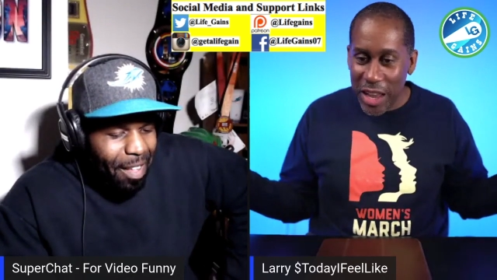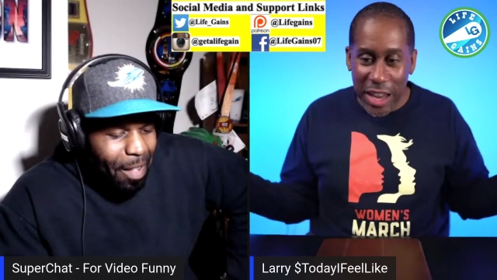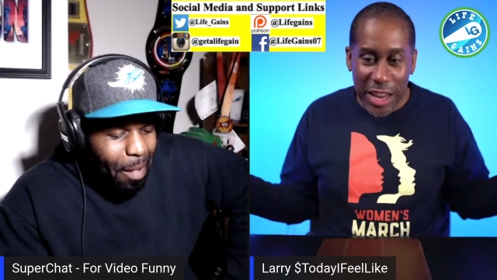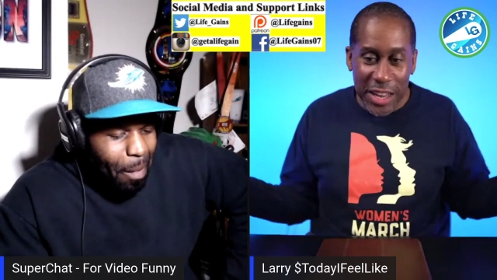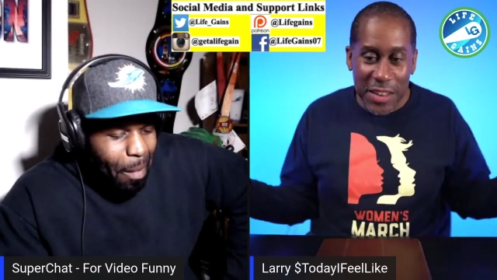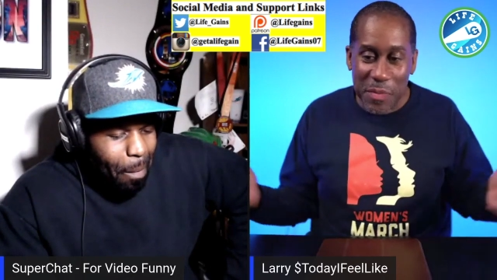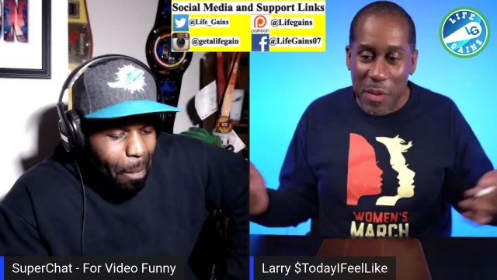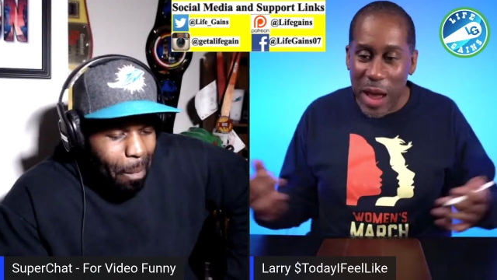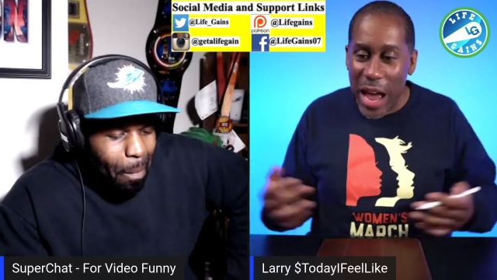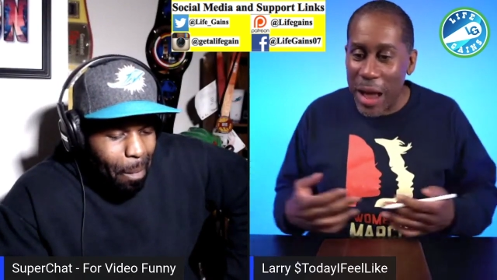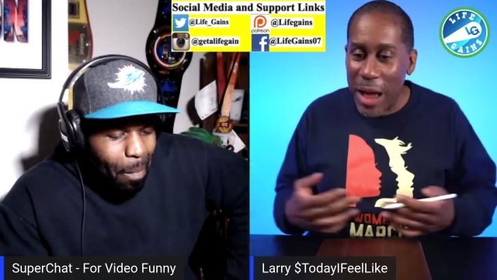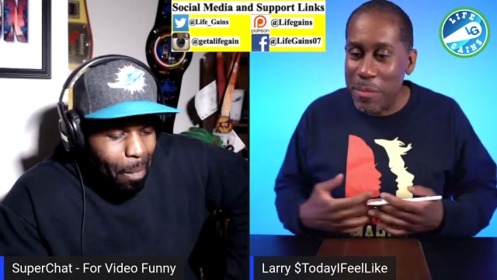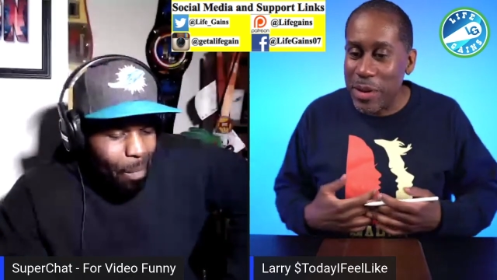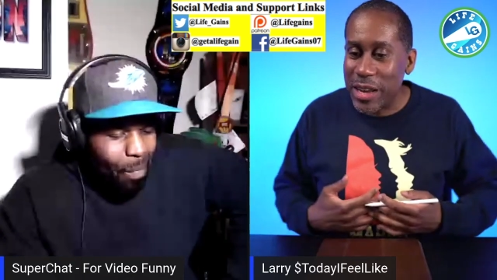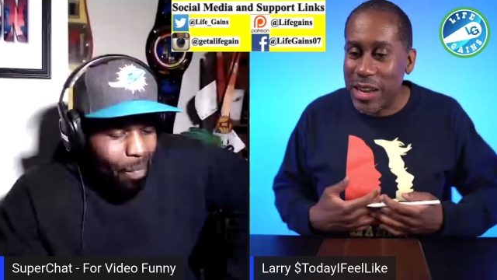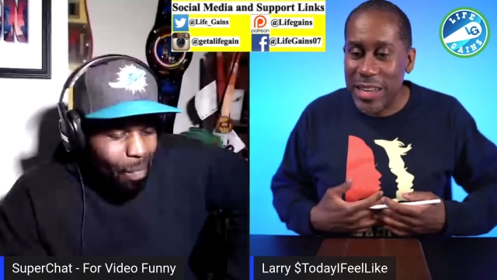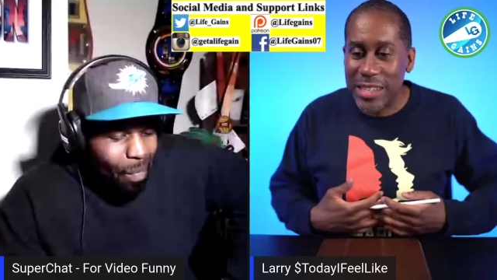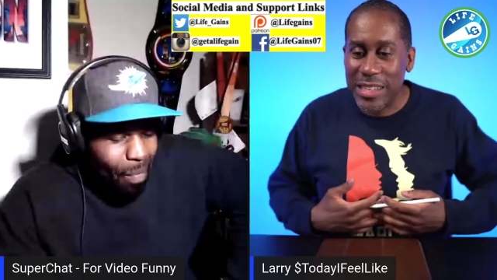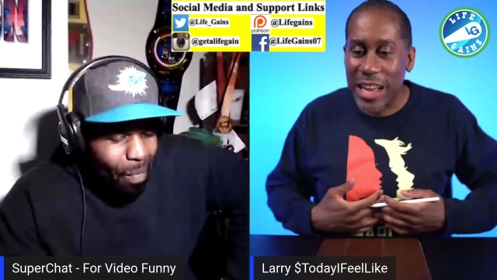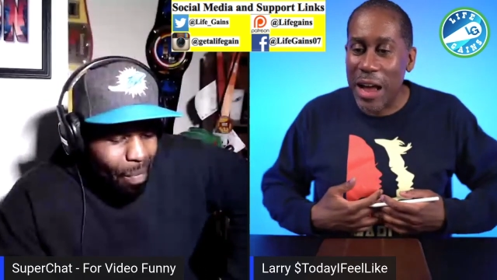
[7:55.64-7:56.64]
Speaker 1: mad because
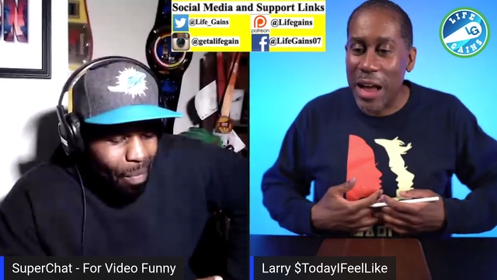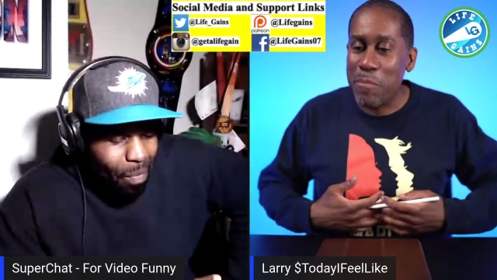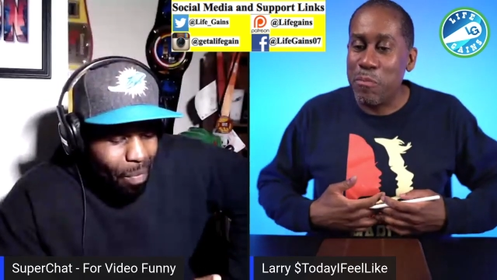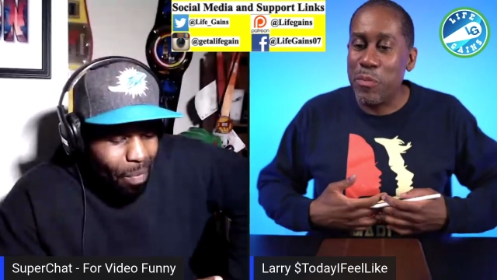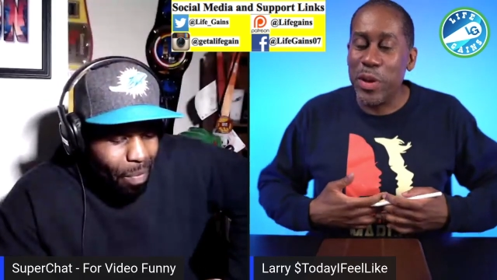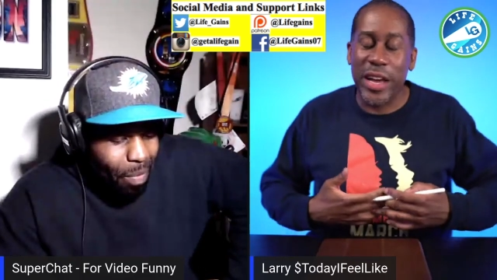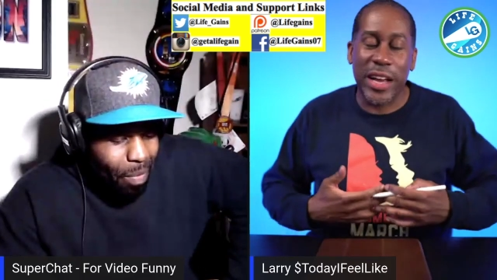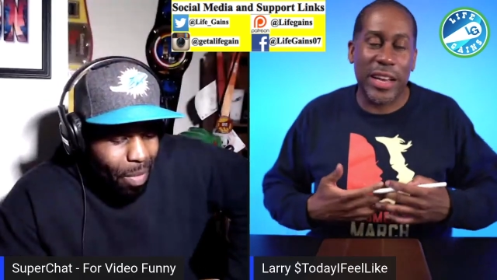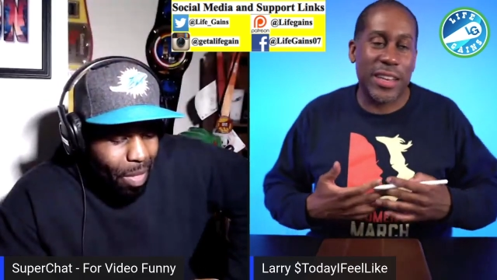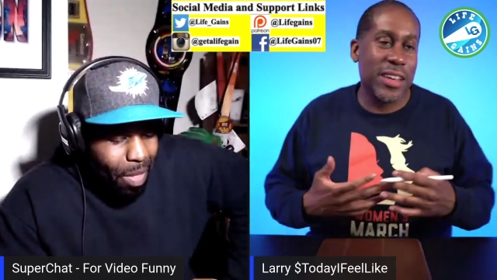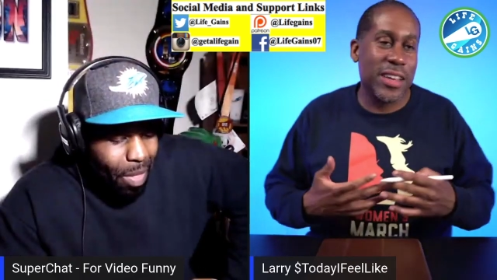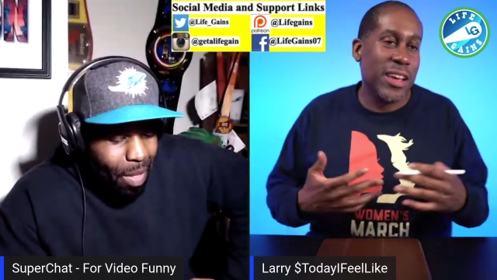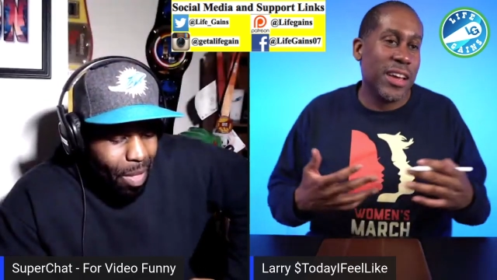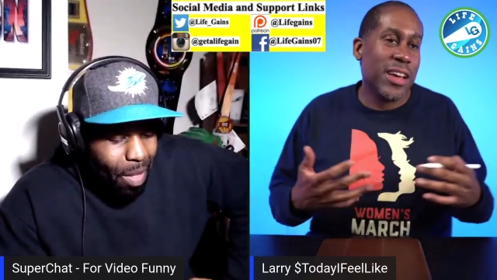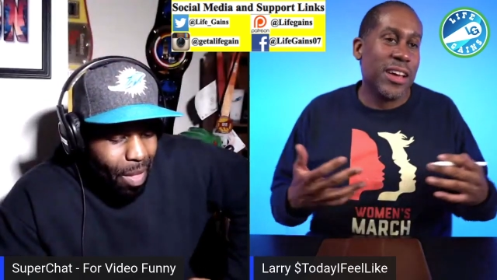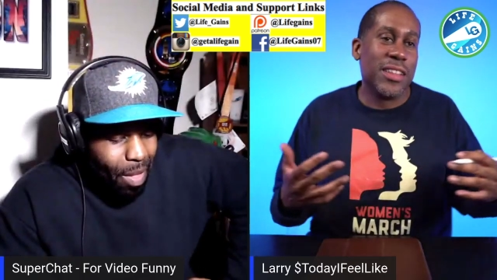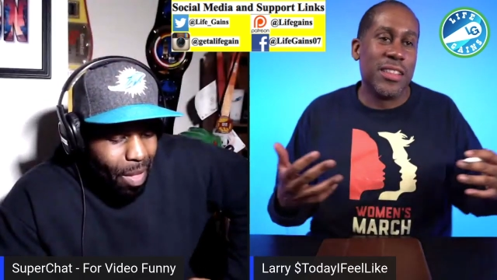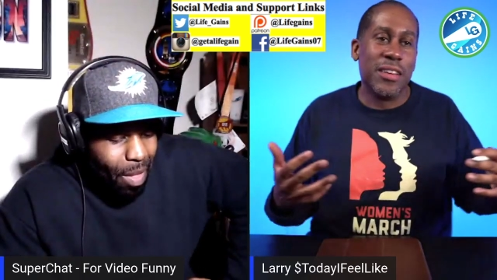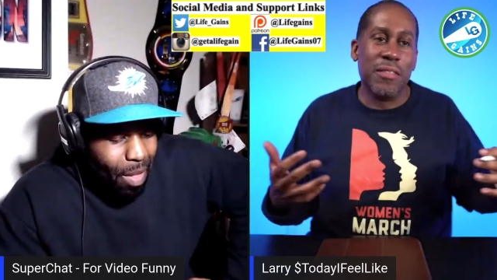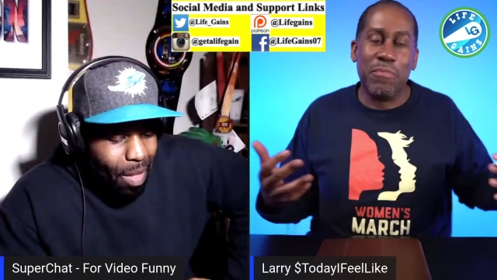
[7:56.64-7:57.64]
I picked the
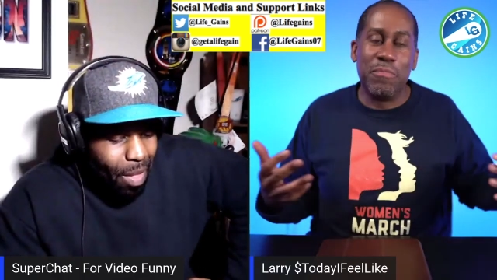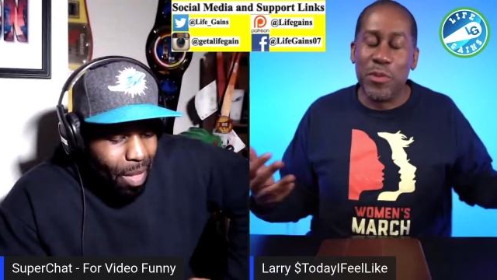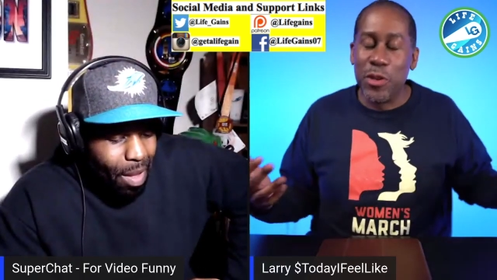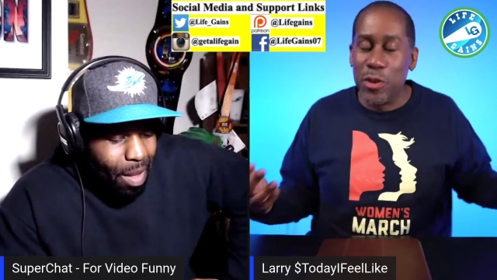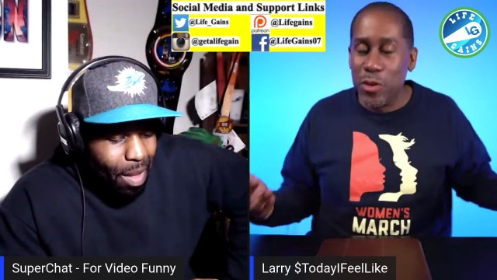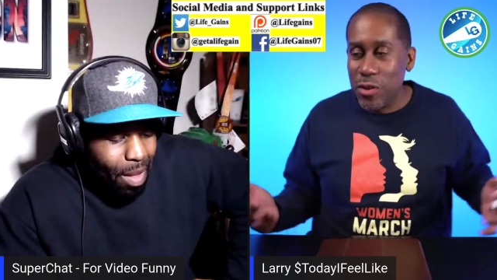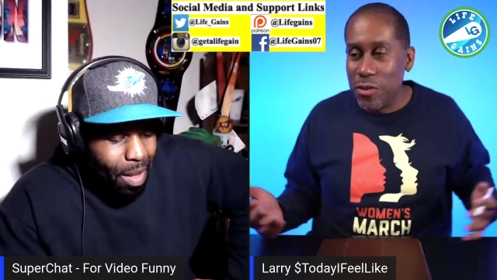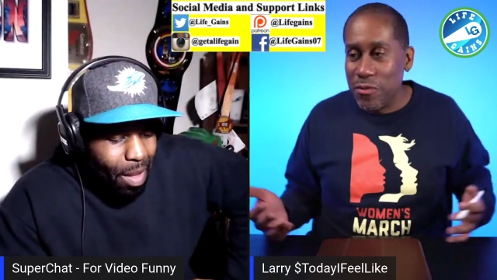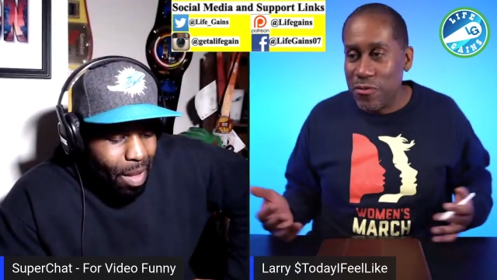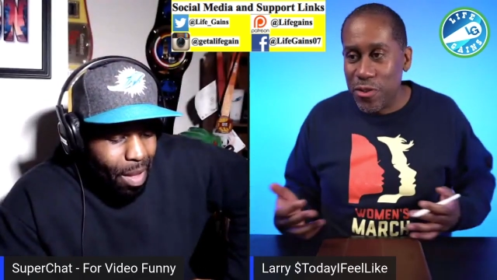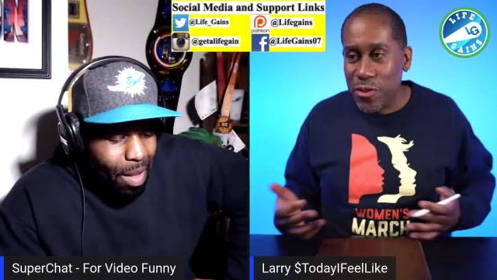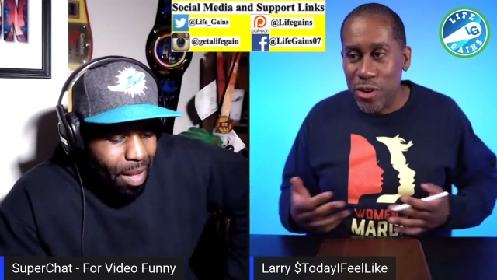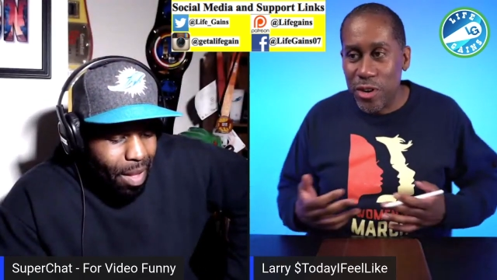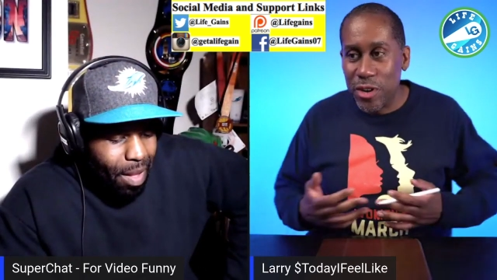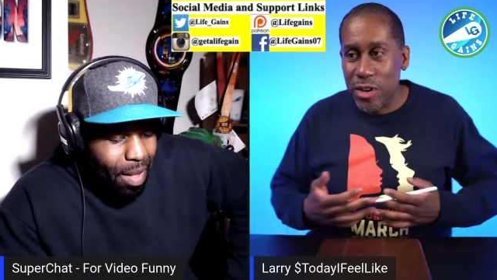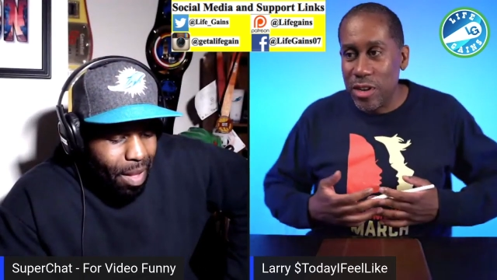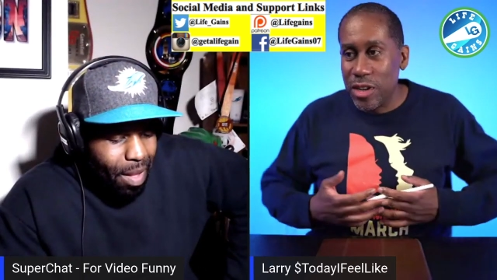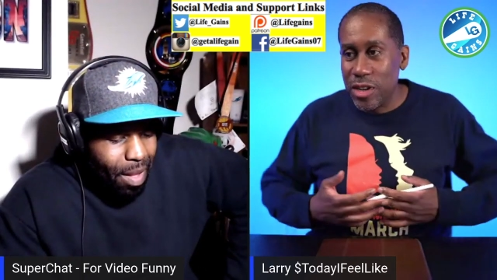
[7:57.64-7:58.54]
beautiful,